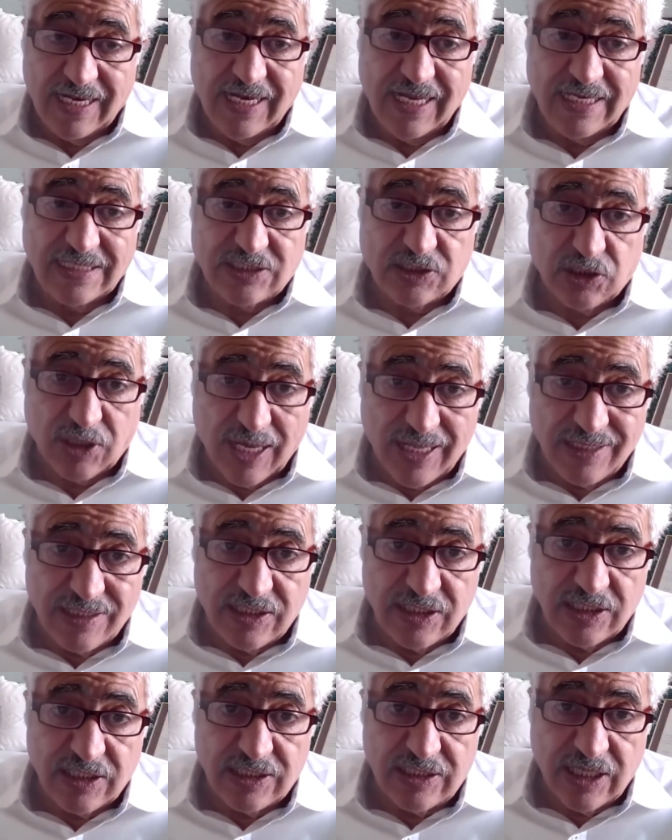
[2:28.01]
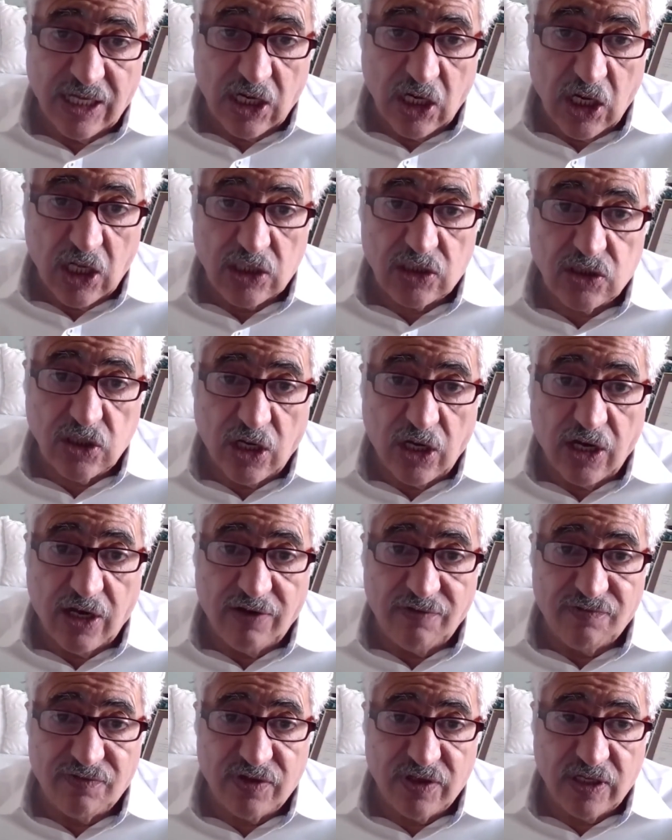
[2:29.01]
and has rendered a lot
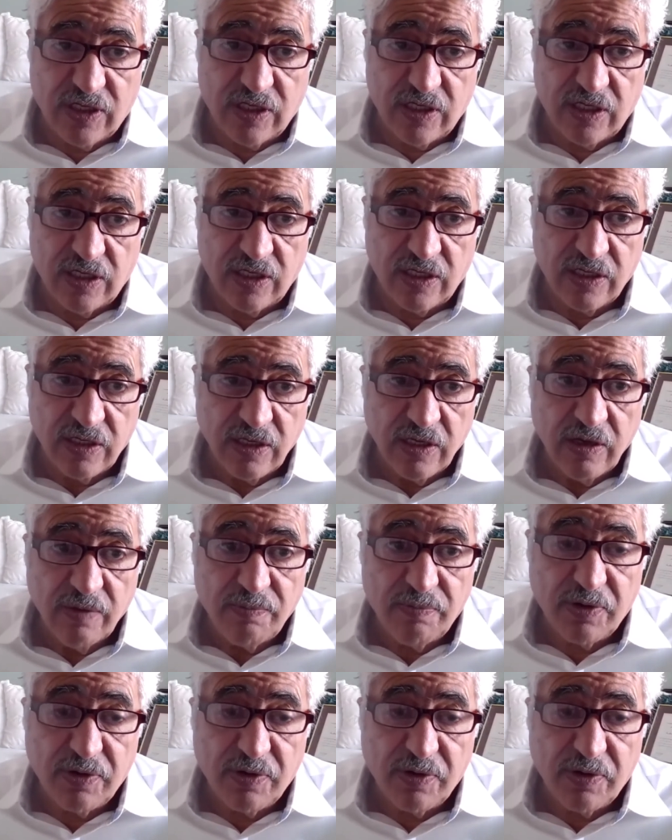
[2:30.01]
of the